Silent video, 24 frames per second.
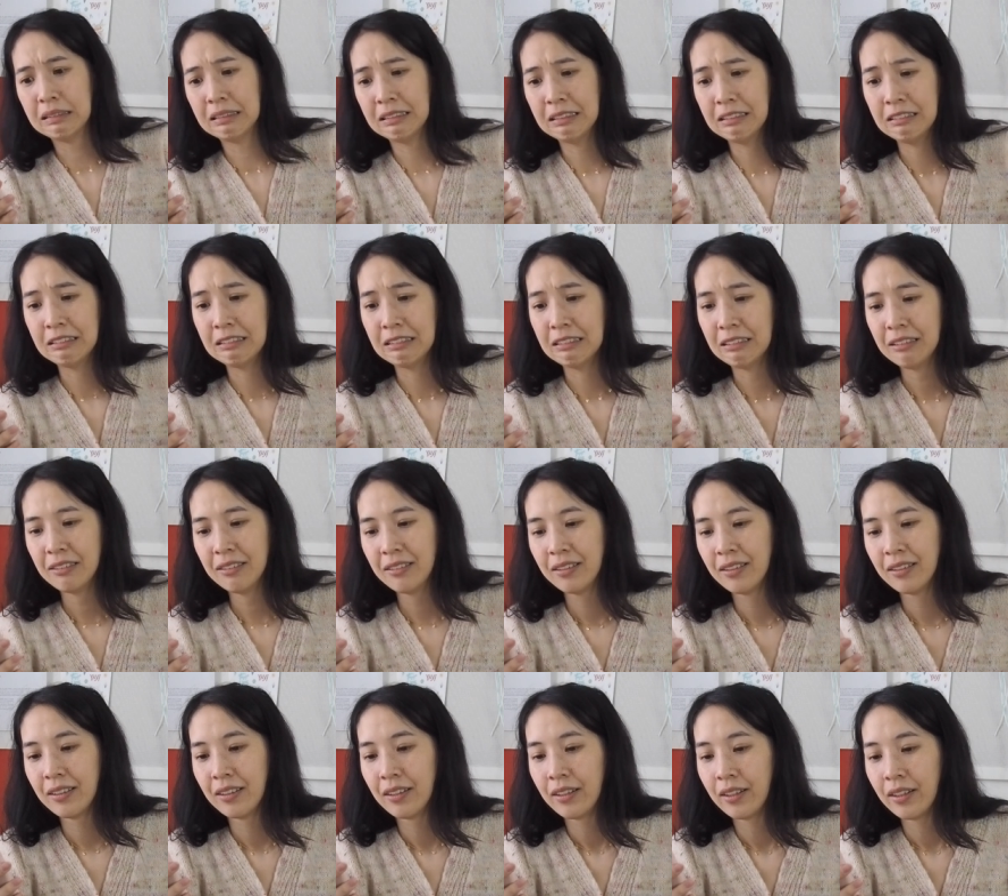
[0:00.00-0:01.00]
I don't know.
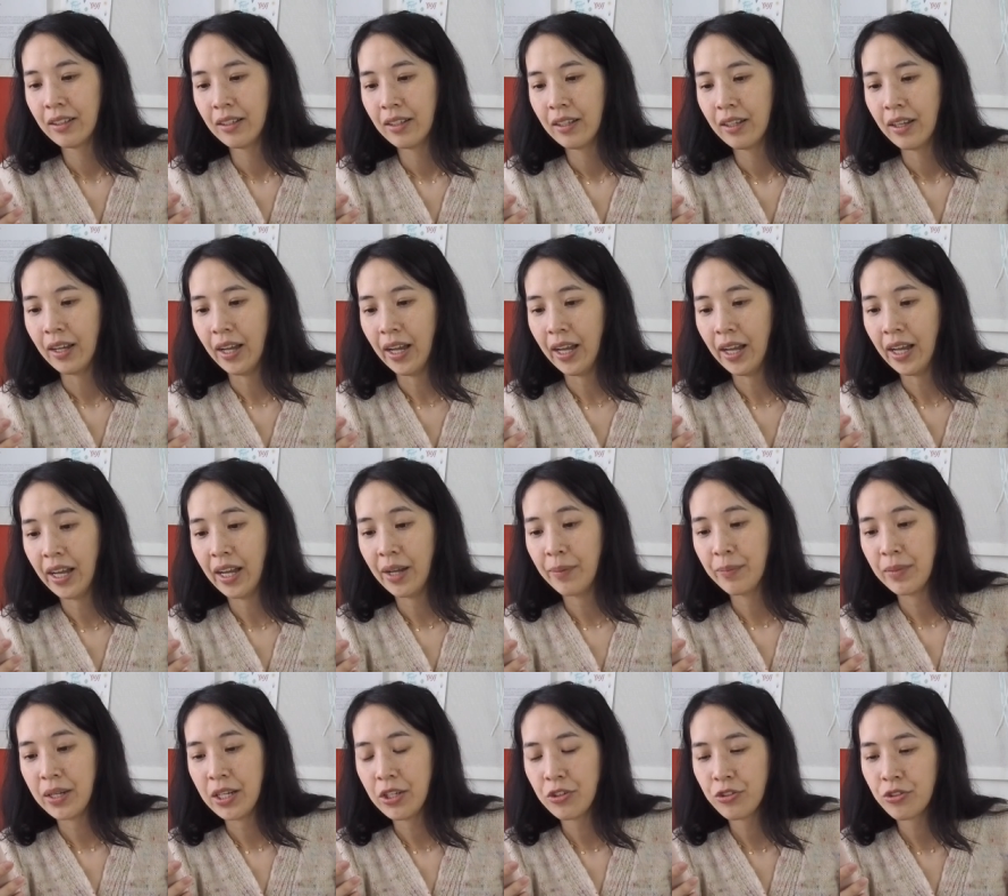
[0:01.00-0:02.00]
Um,
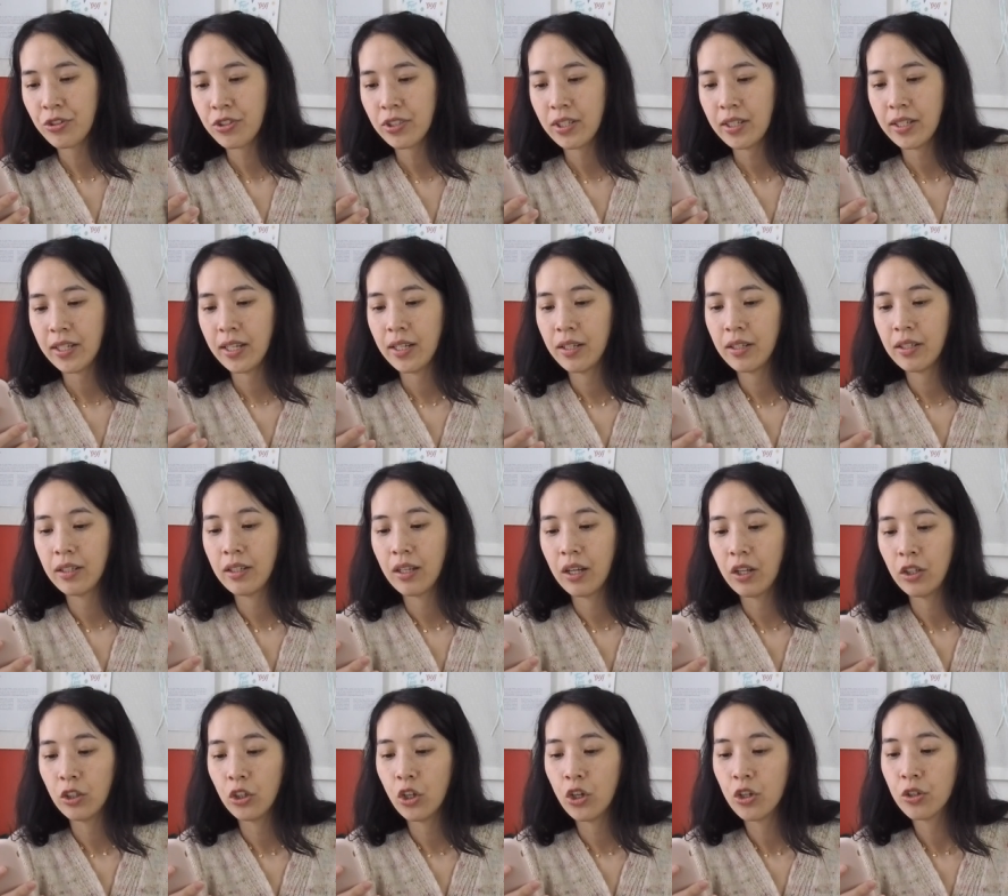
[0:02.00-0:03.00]
interested in
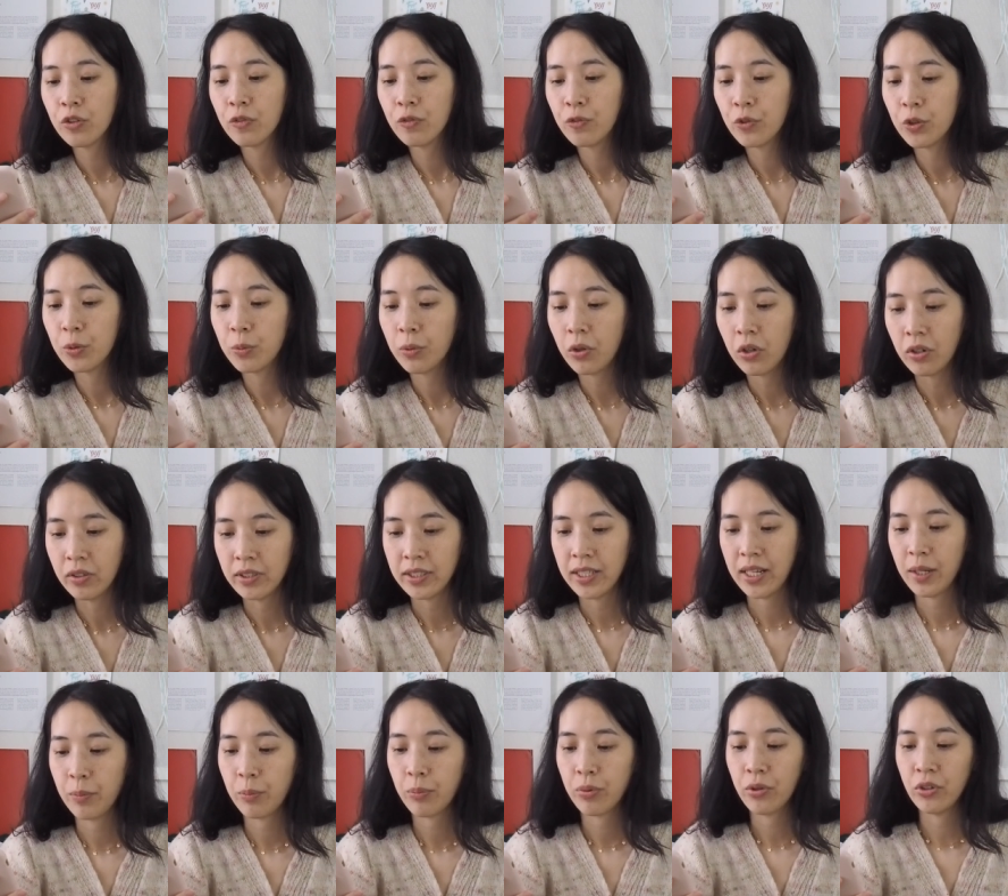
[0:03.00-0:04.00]
long form
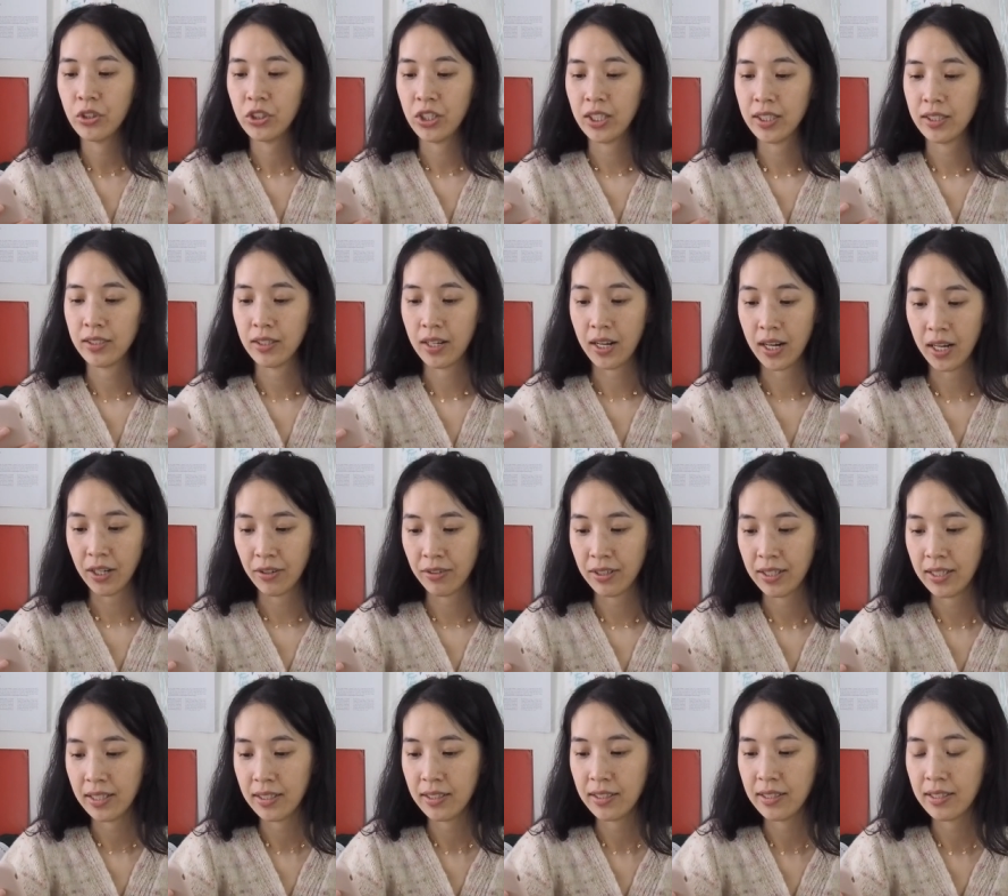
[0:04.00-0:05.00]
content project
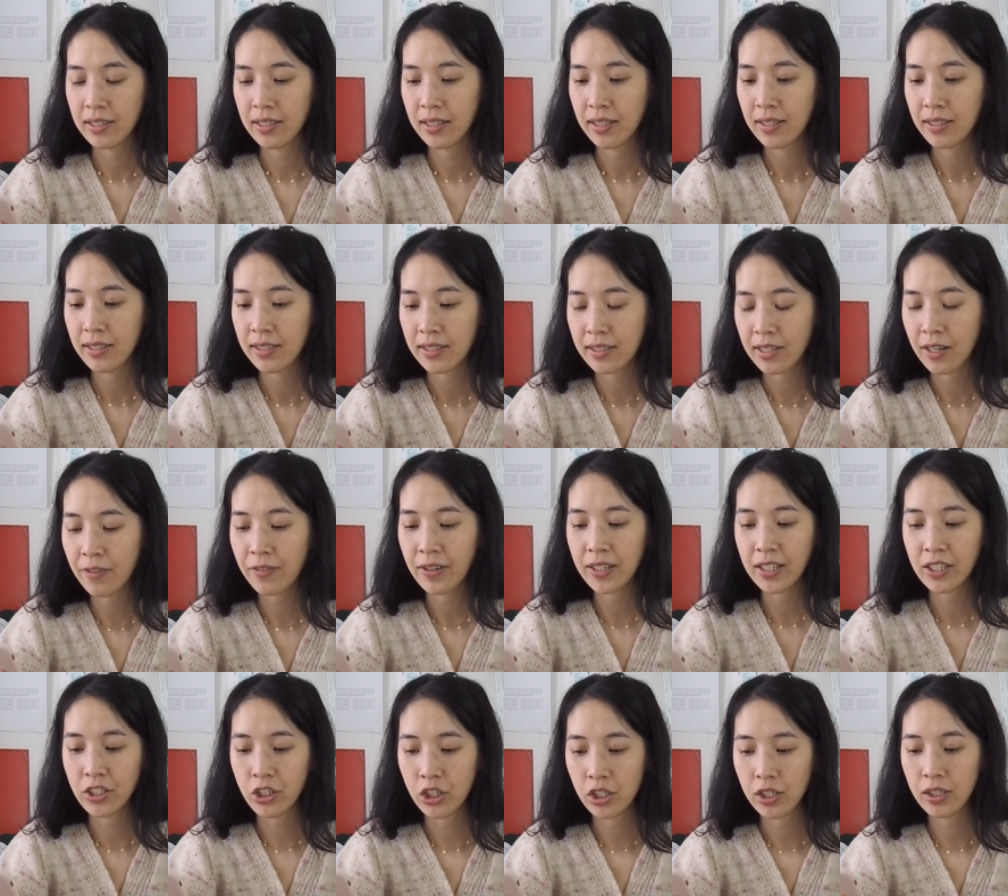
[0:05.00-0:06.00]
diaries, stuff I
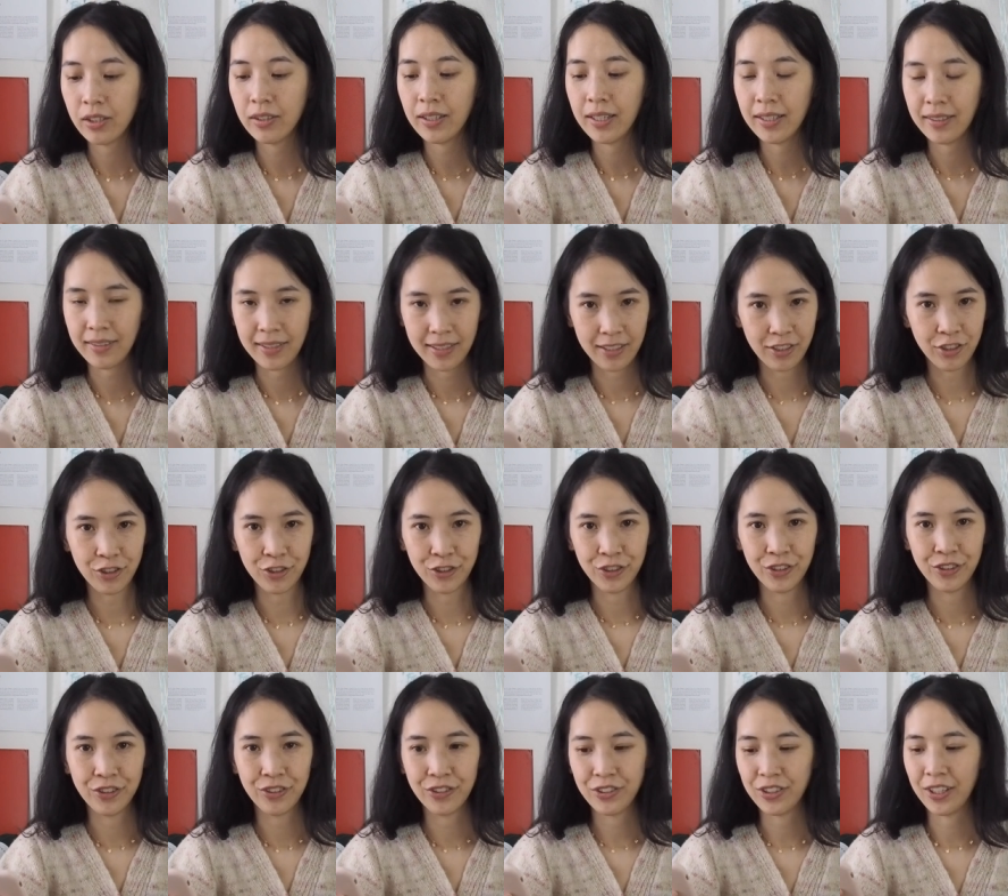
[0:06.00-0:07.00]
can chill and knit
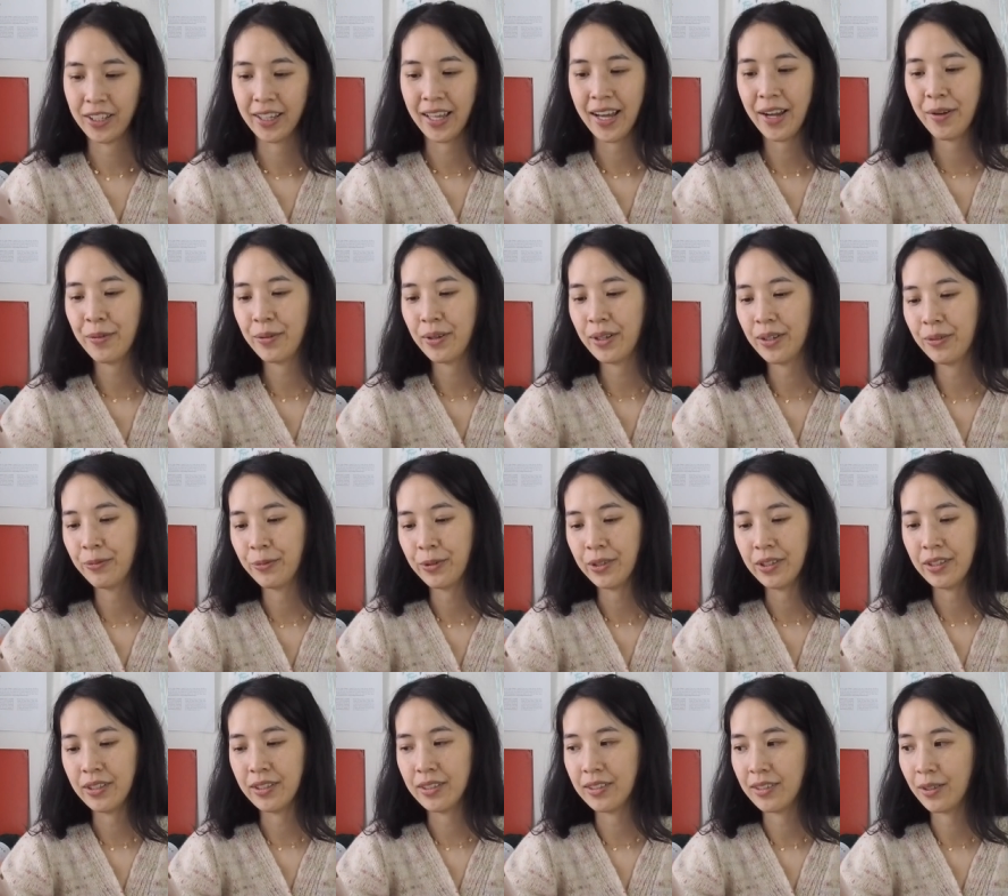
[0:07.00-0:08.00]
to. So that one
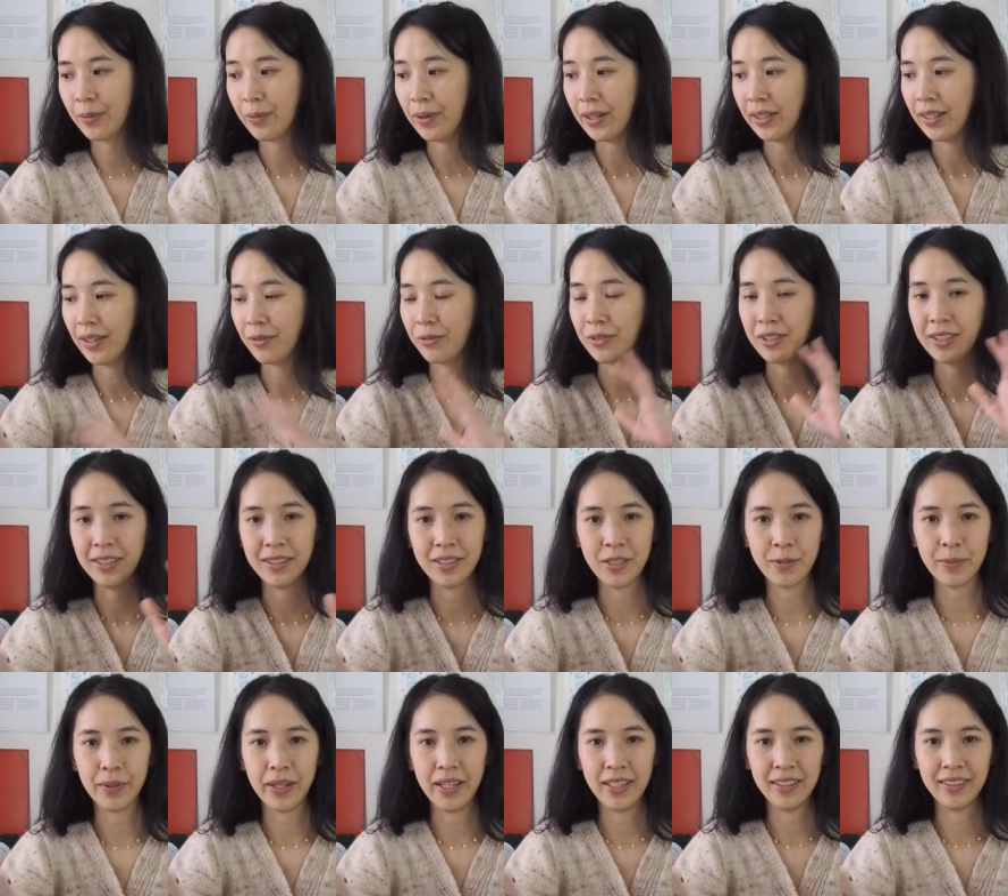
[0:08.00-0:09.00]
was the one that really
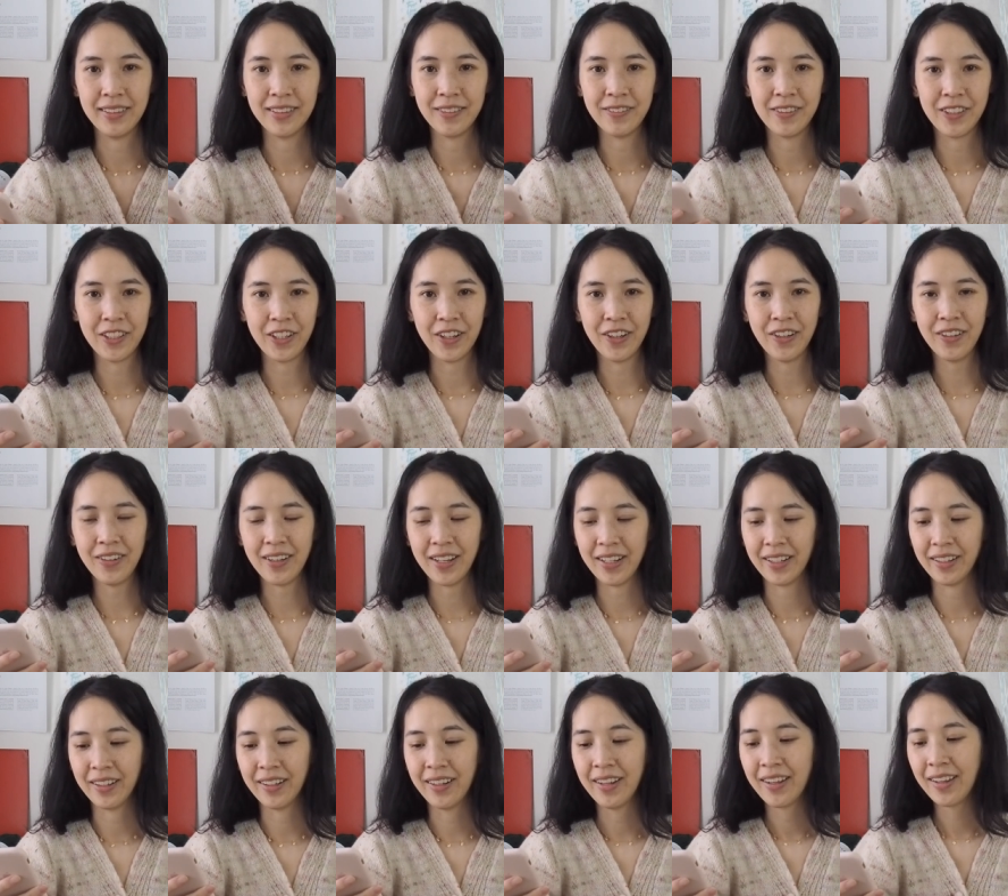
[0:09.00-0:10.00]
inspired this video
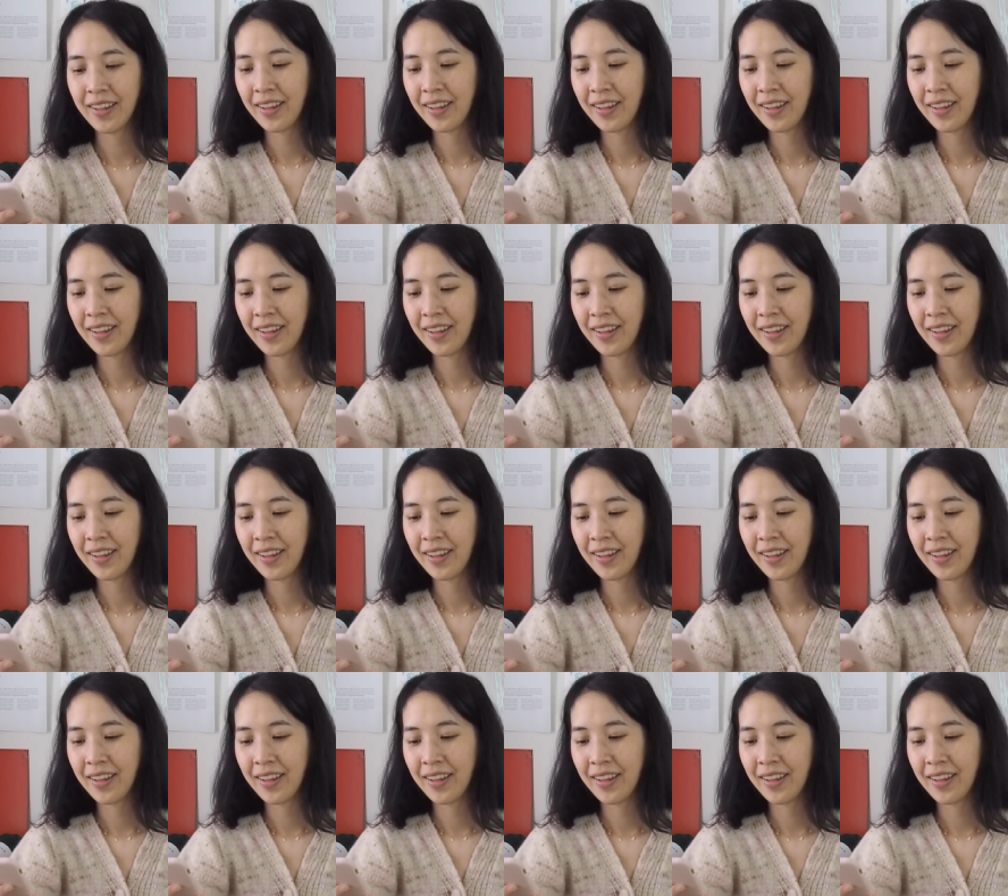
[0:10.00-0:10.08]
and